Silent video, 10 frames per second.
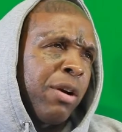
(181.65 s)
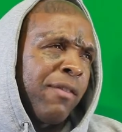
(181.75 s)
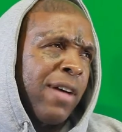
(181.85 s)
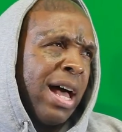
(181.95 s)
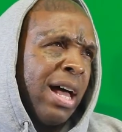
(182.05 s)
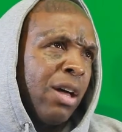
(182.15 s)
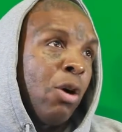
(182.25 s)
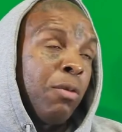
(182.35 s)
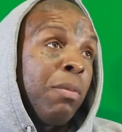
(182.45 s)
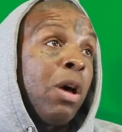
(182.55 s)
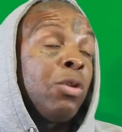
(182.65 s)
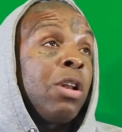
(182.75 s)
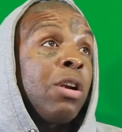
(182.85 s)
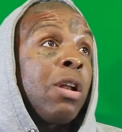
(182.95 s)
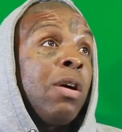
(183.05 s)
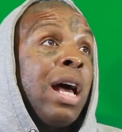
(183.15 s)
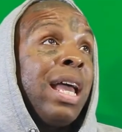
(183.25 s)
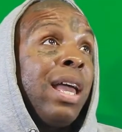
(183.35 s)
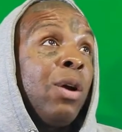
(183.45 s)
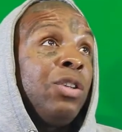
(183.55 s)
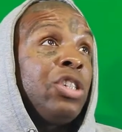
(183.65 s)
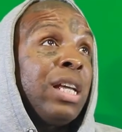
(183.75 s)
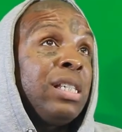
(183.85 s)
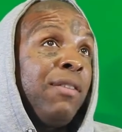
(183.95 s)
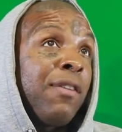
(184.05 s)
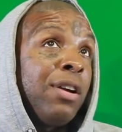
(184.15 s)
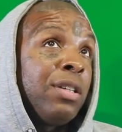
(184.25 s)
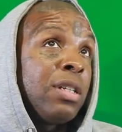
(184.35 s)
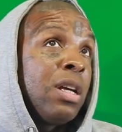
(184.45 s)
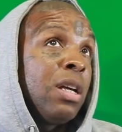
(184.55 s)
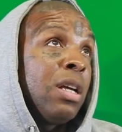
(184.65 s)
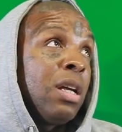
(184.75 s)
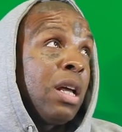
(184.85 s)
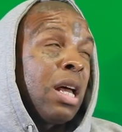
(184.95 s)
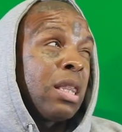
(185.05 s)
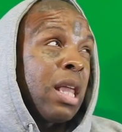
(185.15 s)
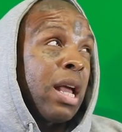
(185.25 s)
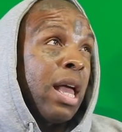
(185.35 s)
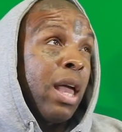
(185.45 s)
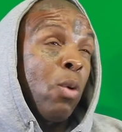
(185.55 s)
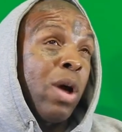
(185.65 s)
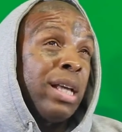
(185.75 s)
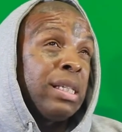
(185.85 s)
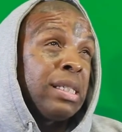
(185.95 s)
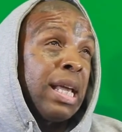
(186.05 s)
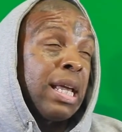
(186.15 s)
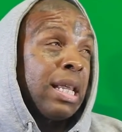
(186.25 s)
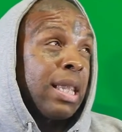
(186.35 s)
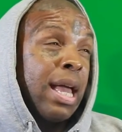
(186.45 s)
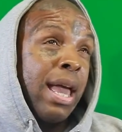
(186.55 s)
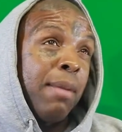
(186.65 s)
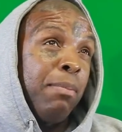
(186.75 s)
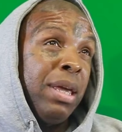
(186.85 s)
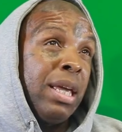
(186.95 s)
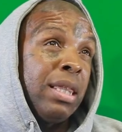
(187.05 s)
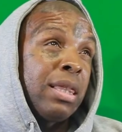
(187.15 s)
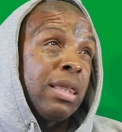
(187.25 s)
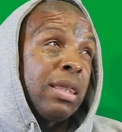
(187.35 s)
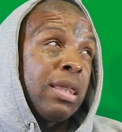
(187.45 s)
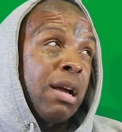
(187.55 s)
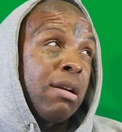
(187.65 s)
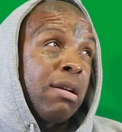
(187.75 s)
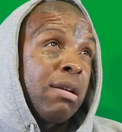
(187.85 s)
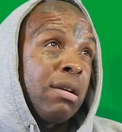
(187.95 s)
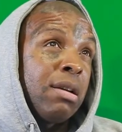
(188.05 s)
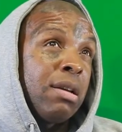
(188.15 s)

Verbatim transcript: or 5. Oh no. I had Jay-Z first. Yeah. I think I had Wayne second. I think I had Biggie third.